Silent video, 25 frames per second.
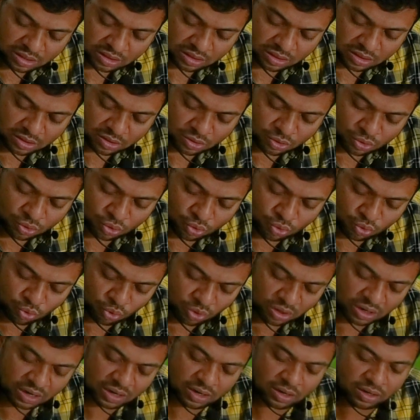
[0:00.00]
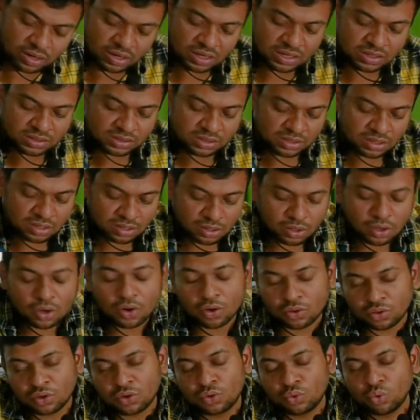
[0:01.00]
the two countries
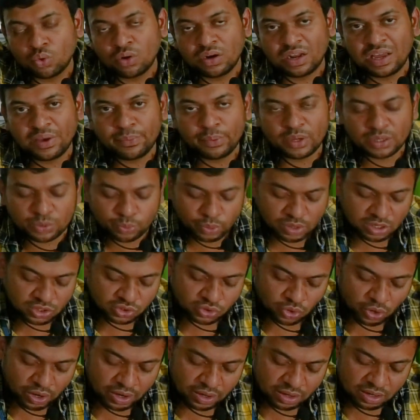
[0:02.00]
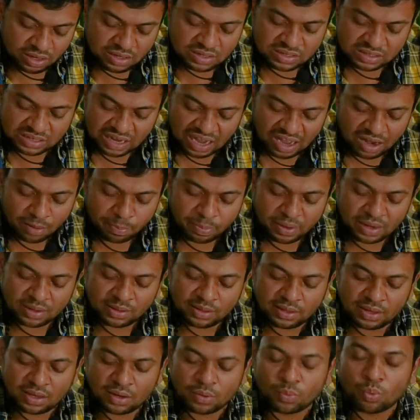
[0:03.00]
or the two navies will jointly sharpen
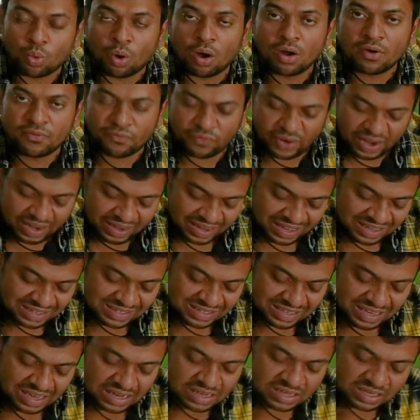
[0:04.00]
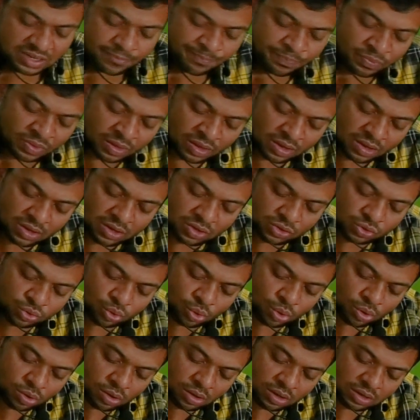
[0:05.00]
their war fighting skills.
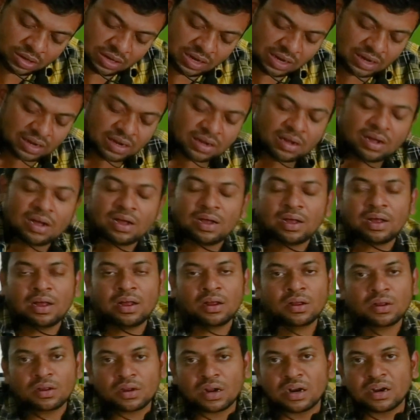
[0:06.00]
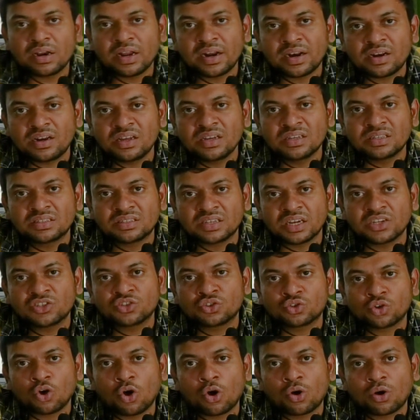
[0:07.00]
So conducting such
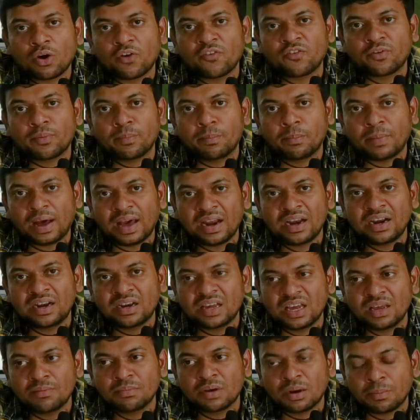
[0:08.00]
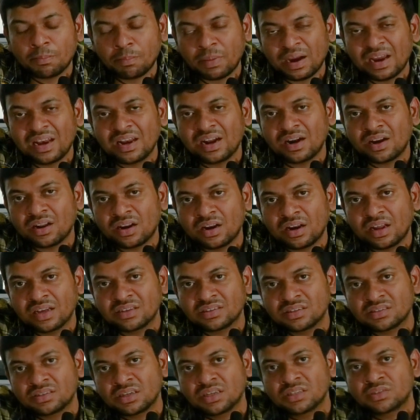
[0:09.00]
sort of maritime bilateral
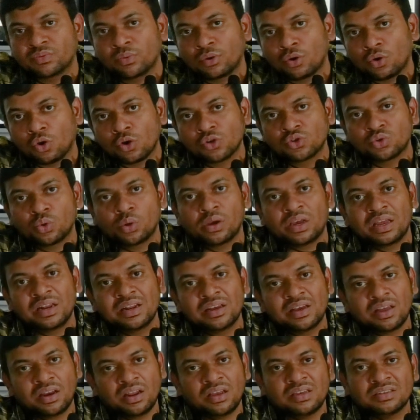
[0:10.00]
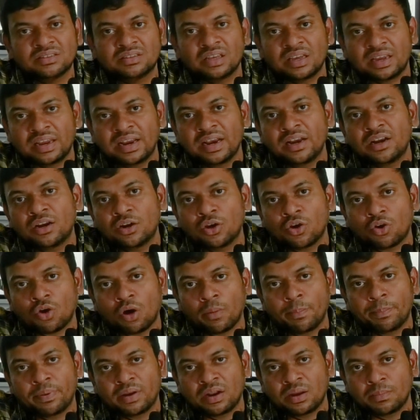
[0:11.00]
exercise will also increase the
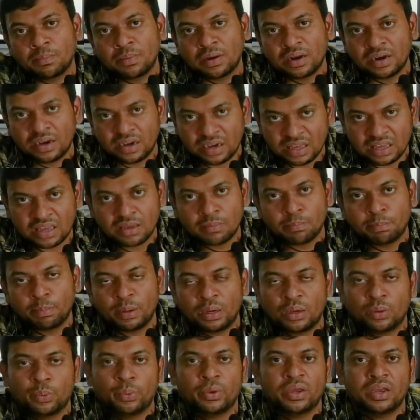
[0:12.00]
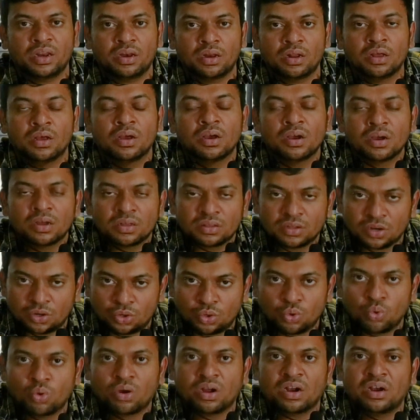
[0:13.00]
interoperability between the
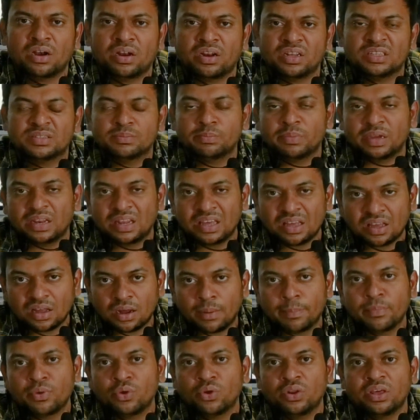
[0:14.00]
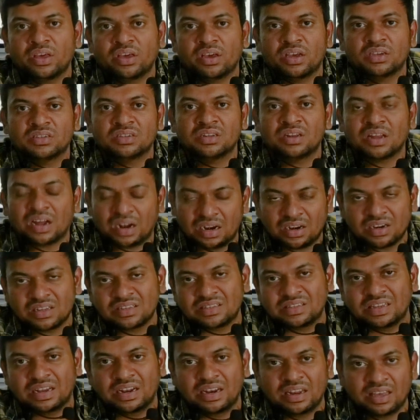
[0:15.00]
two countries, meaning communication,
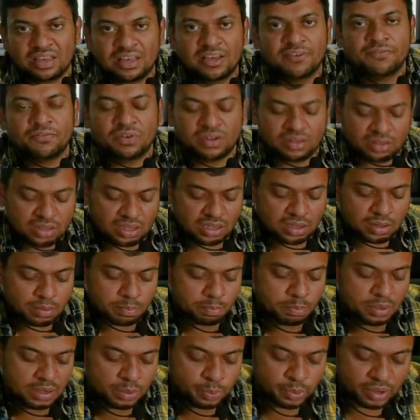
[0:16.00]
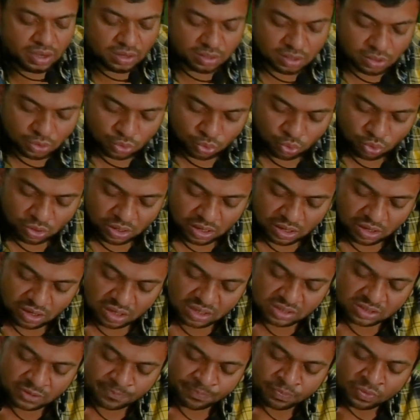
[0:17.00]
understanding, everything between the two
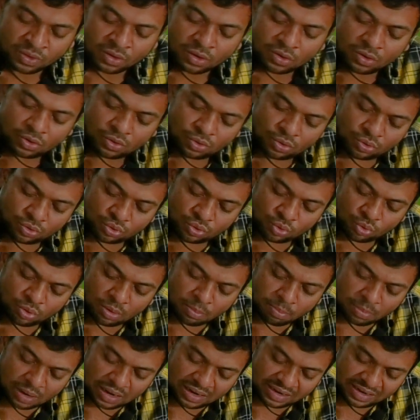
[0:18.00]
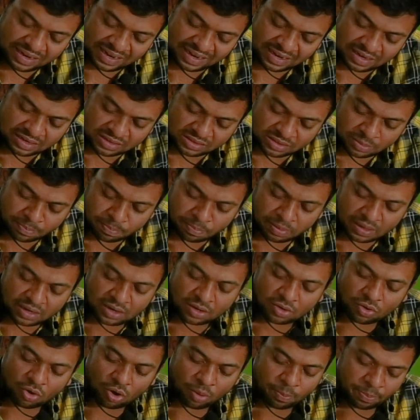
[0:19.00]
countries through a
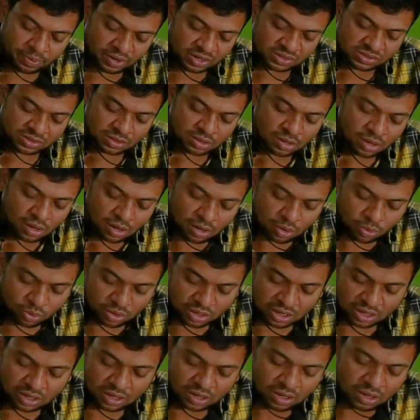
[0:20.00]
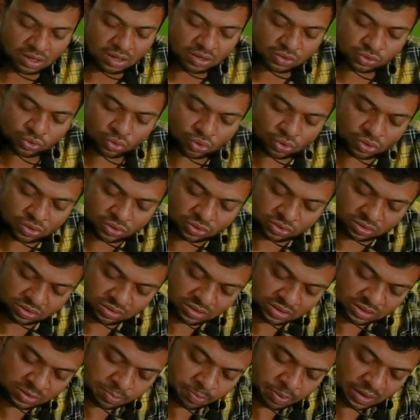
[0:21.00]
multi-discipline operation. Okay, so
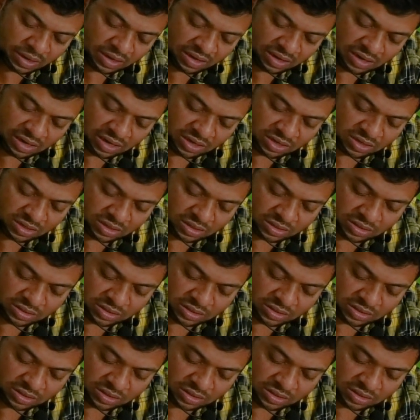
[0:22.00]
this particular